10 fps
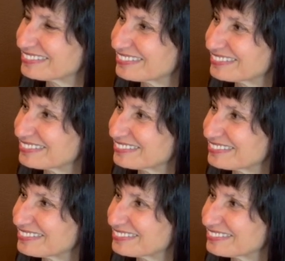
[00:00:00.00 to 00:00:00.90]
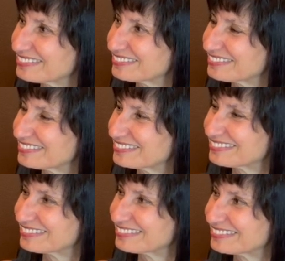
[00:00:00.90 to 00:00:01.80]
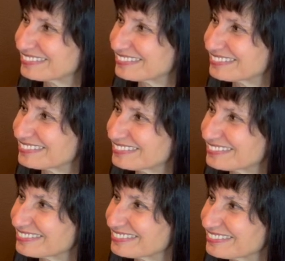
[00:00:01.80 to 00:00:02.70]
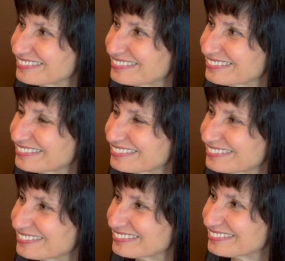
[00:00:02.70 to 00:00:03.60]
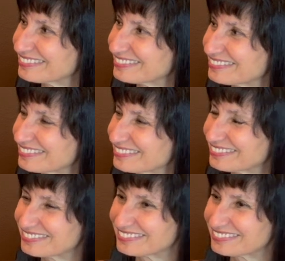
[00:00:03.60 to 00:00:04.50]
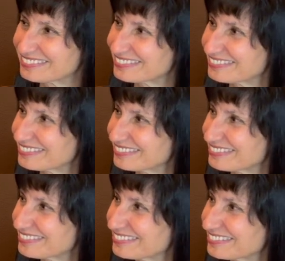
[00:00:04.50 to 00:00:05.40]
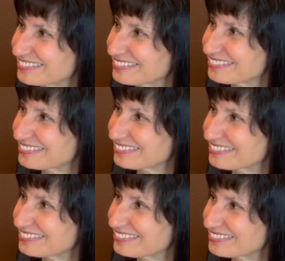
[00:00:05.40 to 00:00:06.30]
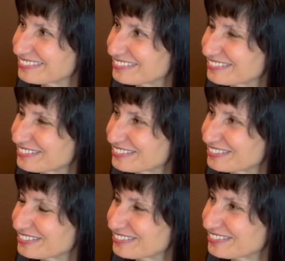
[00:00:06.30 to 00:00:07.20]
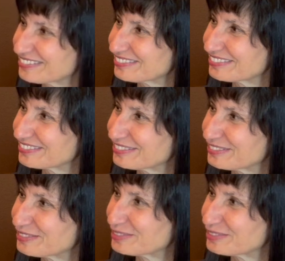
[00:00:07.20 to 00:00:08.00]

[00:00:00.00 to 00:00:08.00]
(not speaking)